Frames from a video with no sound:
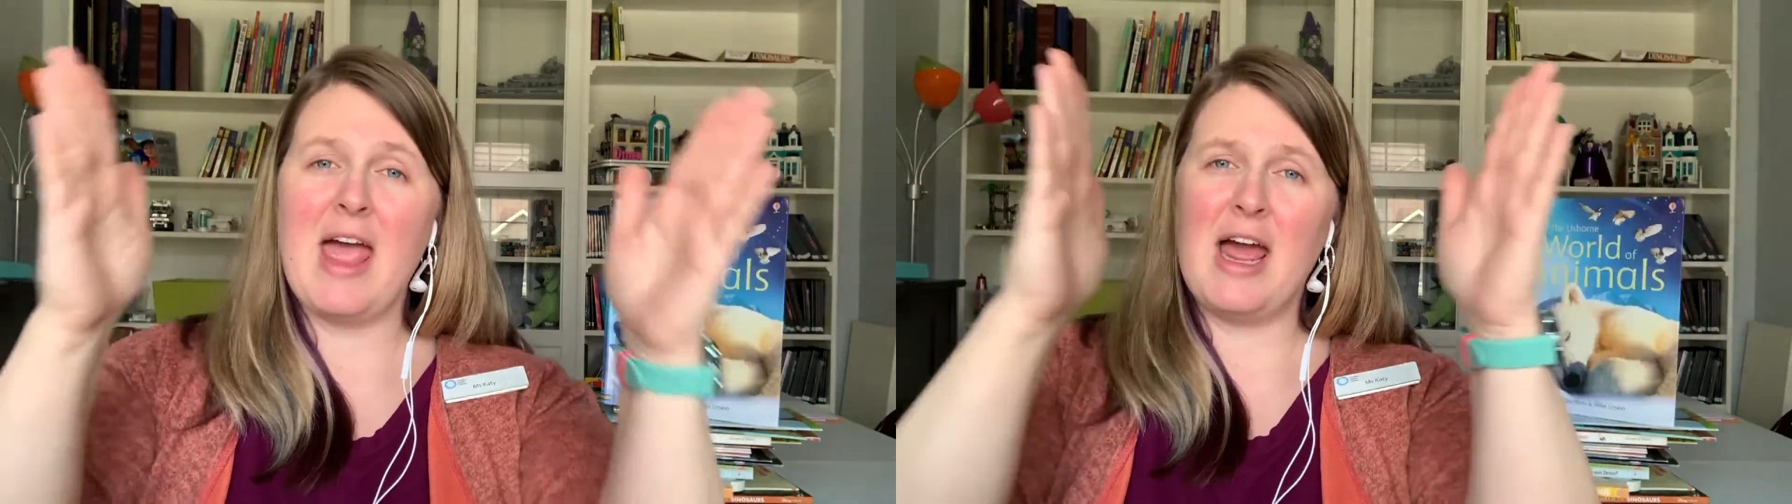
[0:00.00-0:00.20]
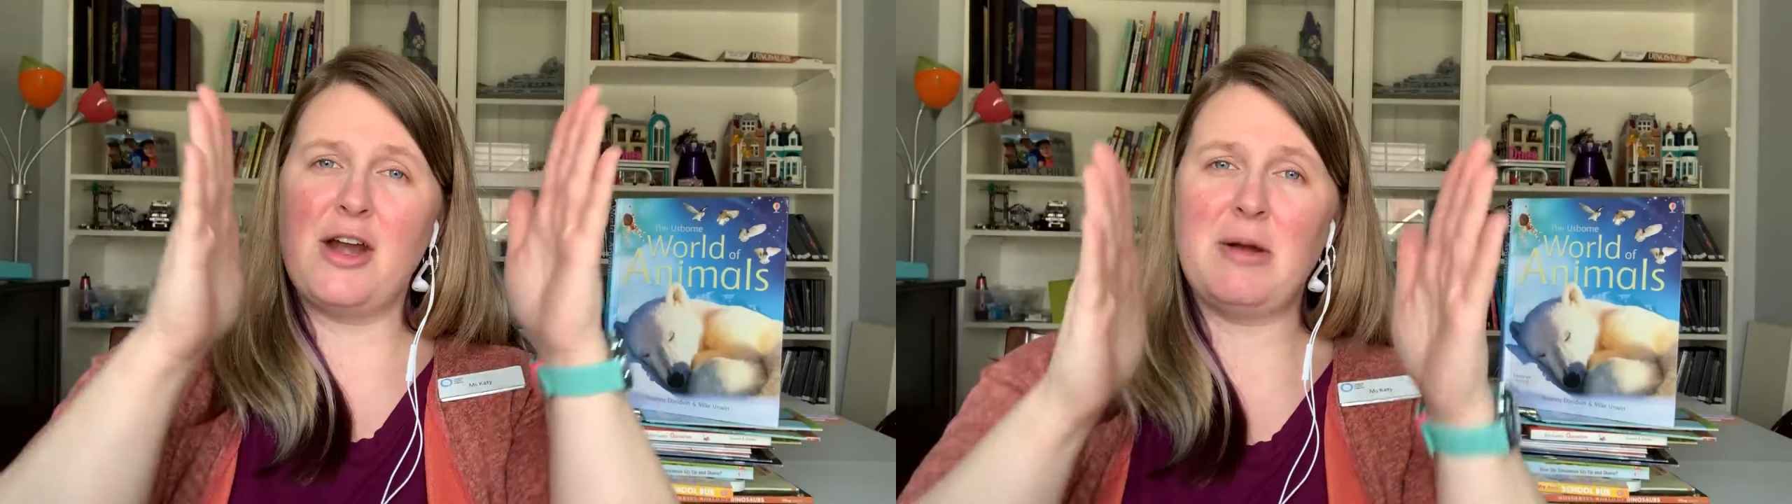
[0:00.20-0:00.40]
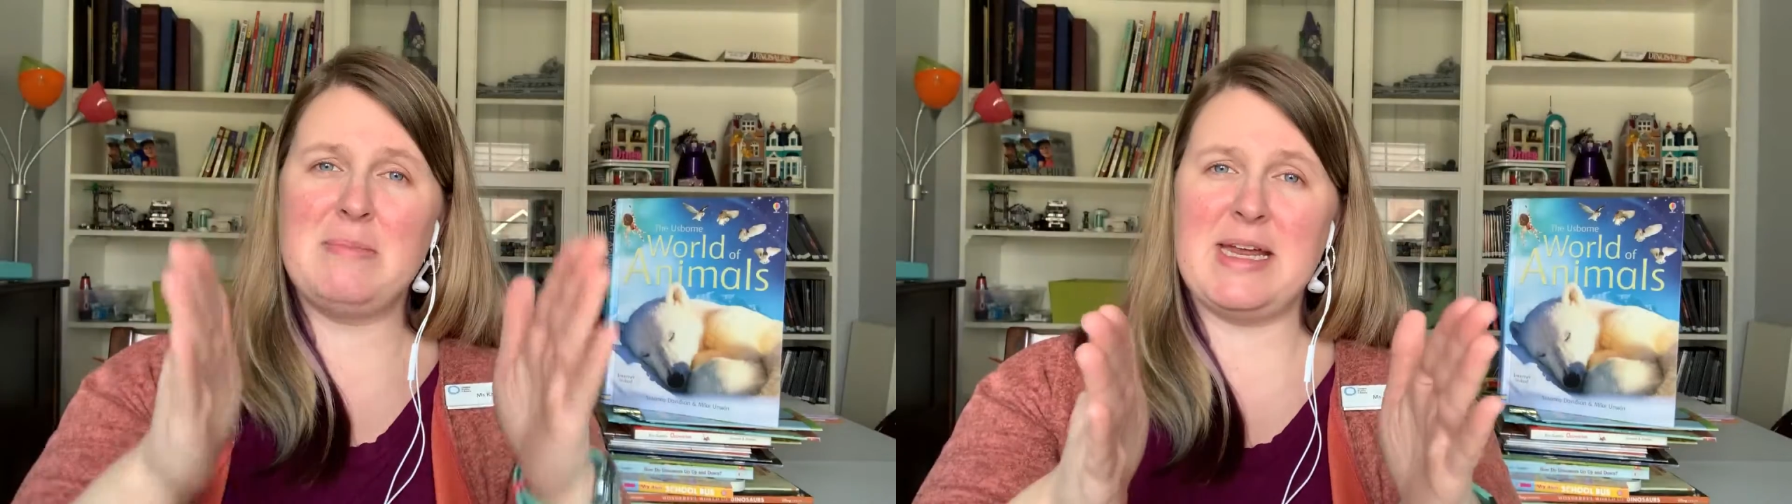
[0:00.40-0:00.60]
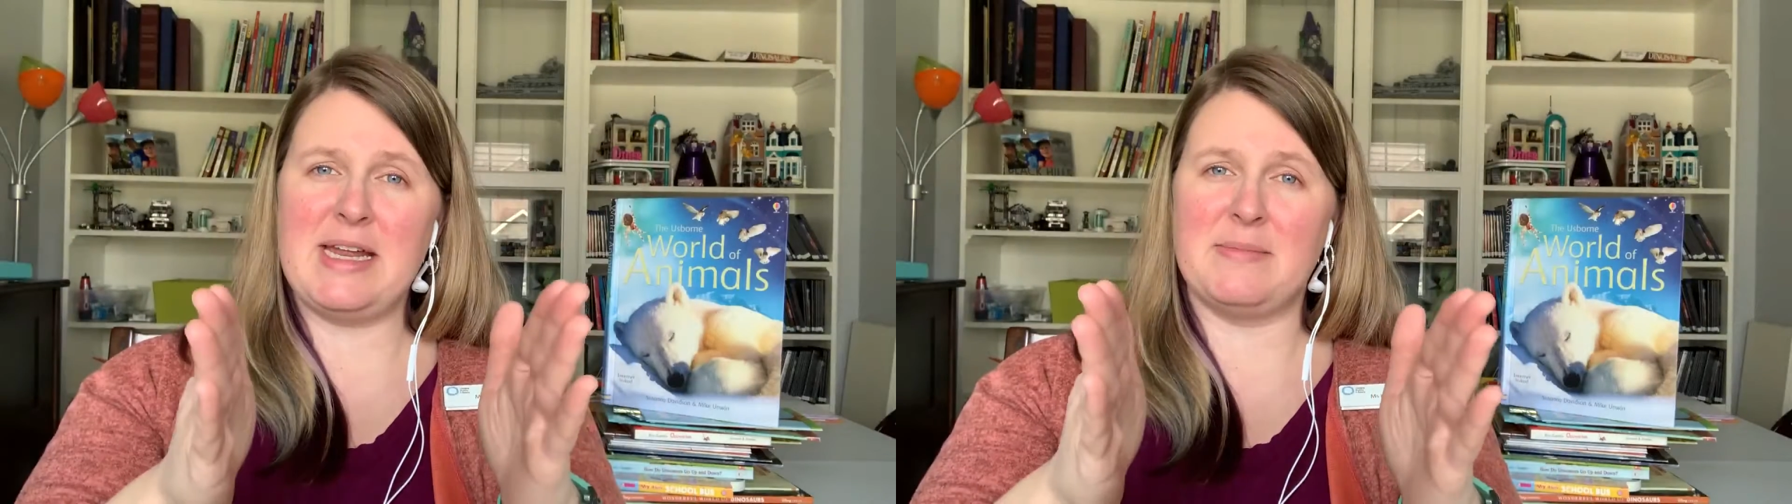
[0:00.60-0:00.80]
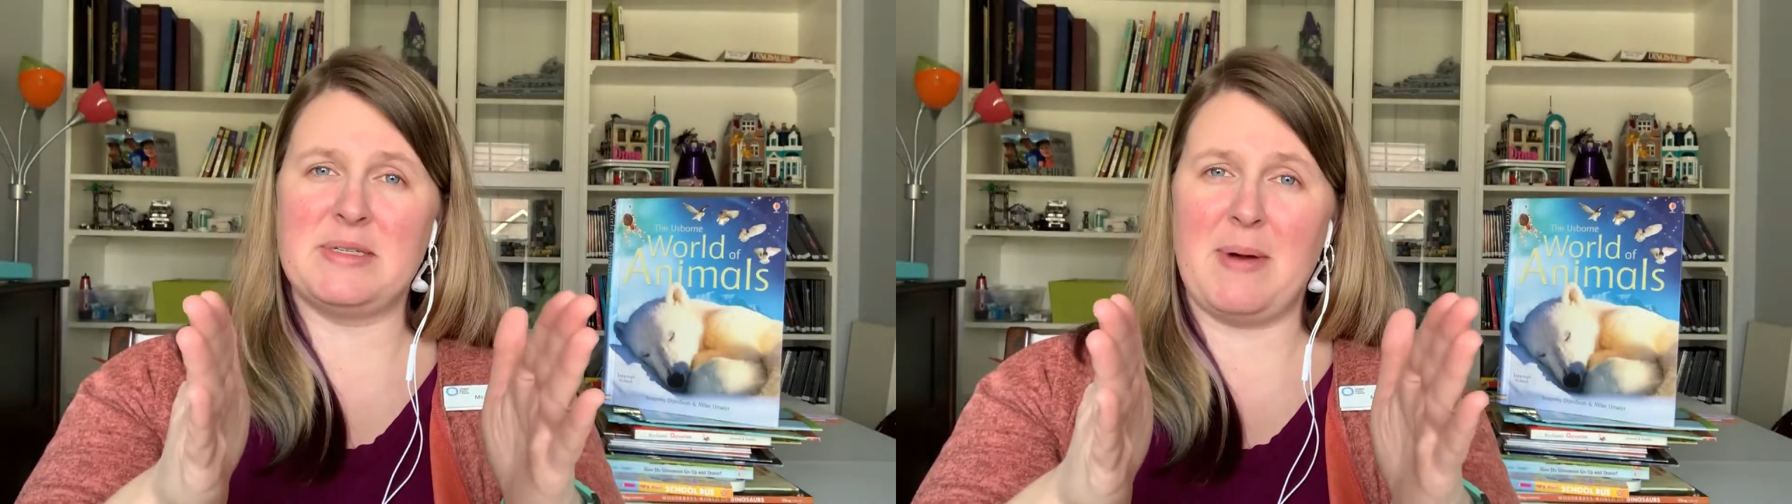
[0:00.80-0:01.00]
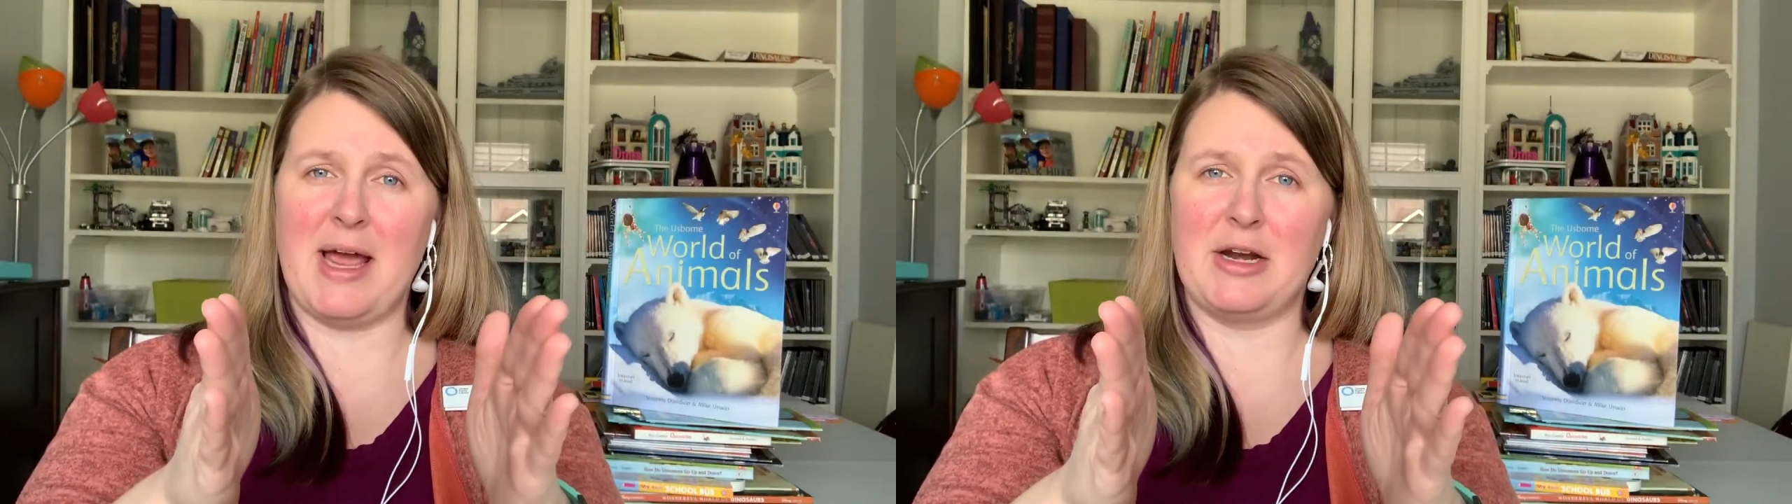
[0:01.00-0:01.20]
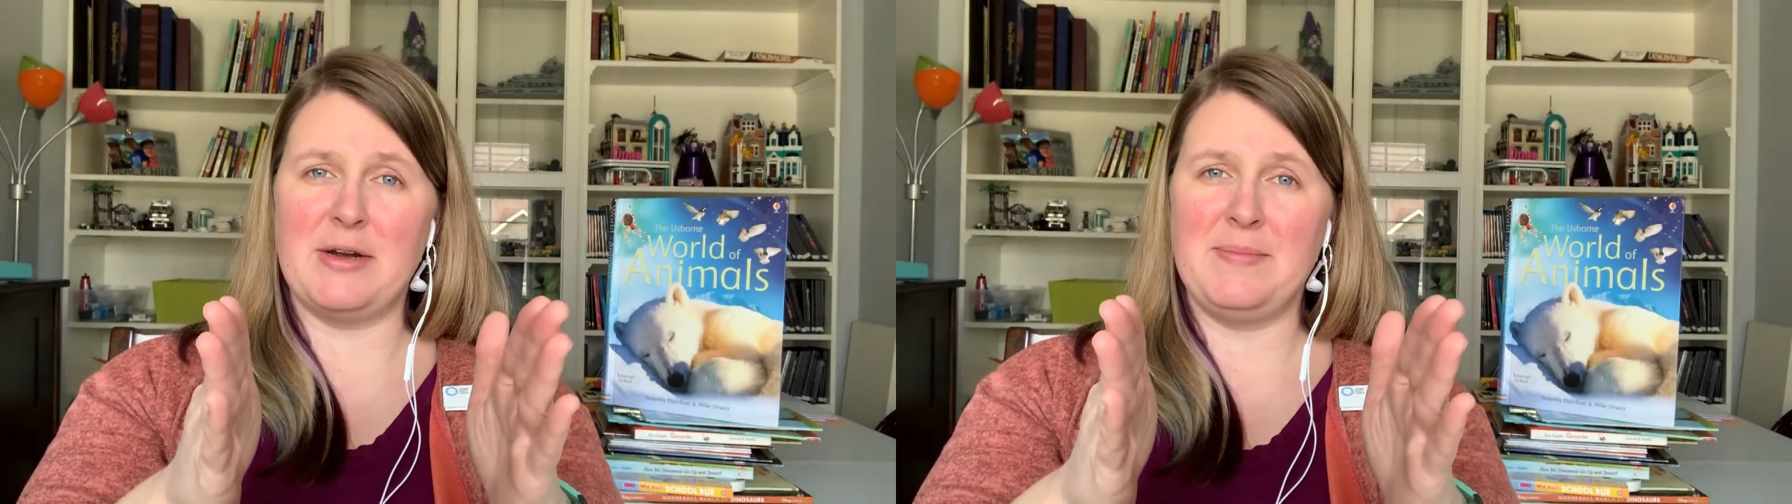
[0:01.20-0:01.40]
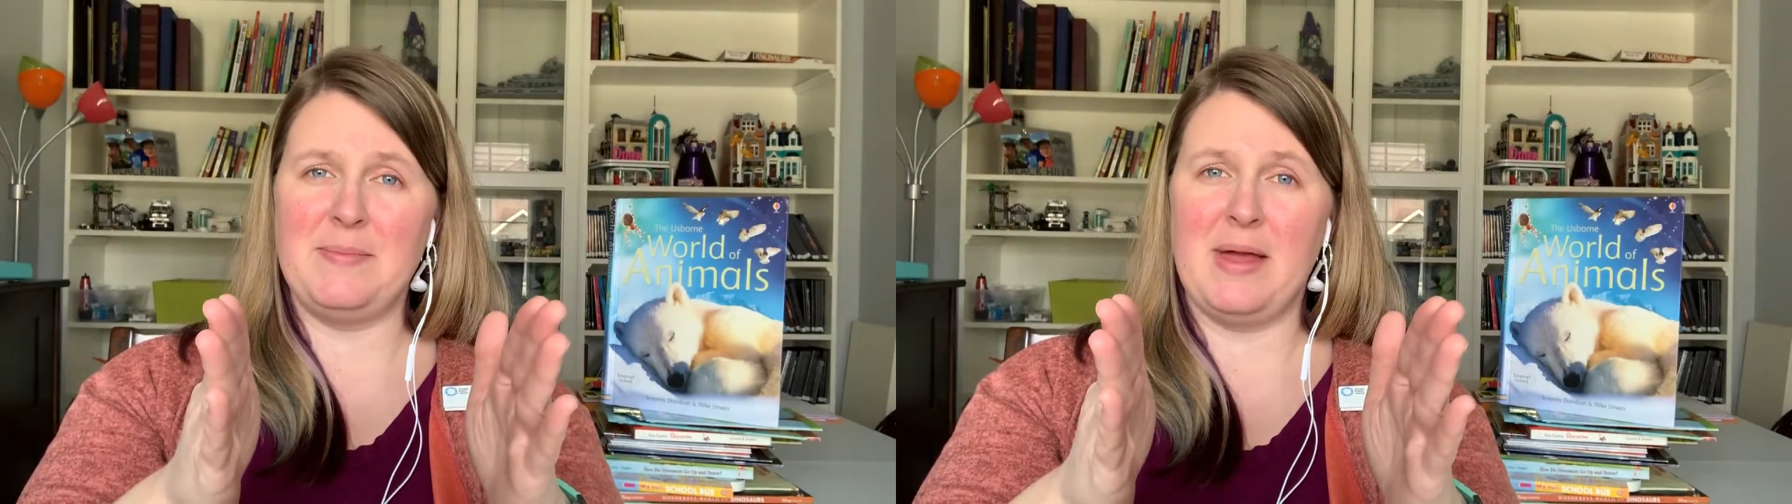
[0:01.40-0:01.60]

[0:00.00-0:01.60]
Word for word: and our medium spider.